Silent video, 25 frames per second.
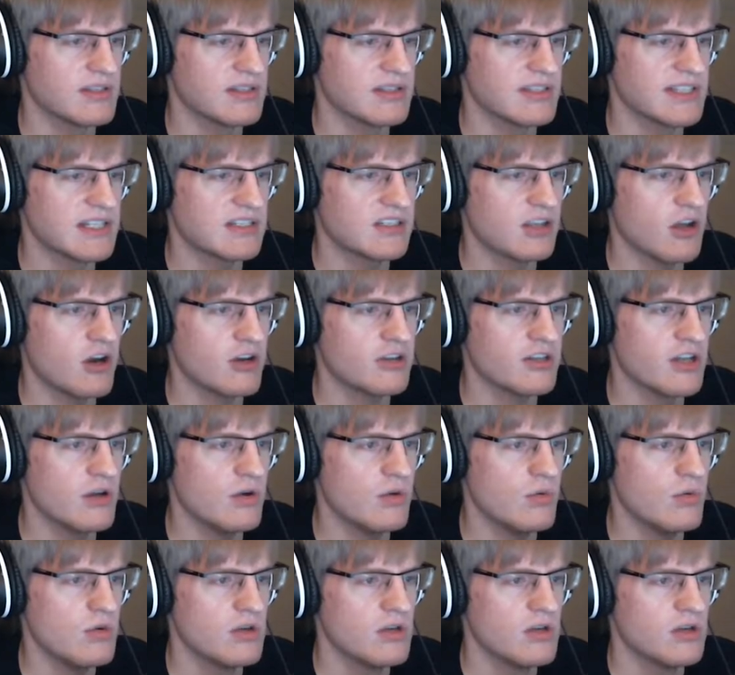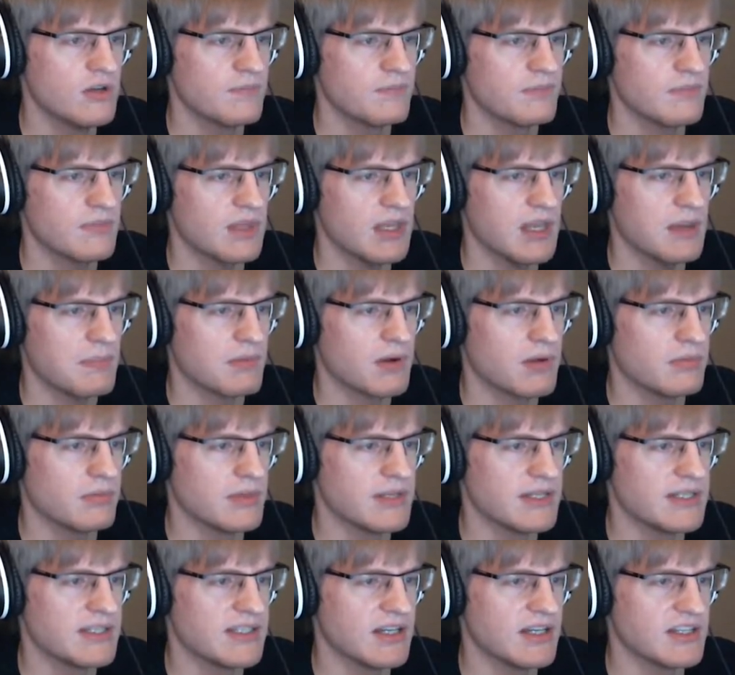Does that dog know? Yeah, it
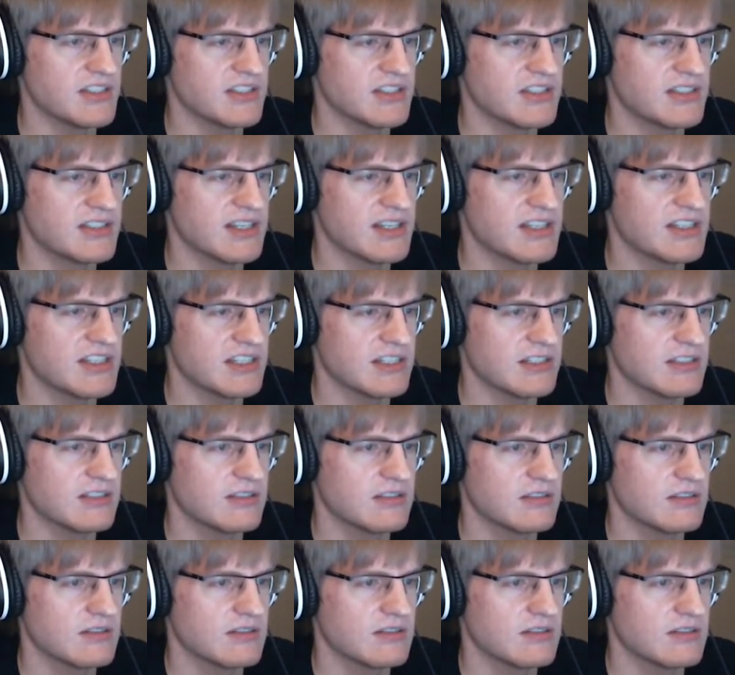probably doesn't, does it?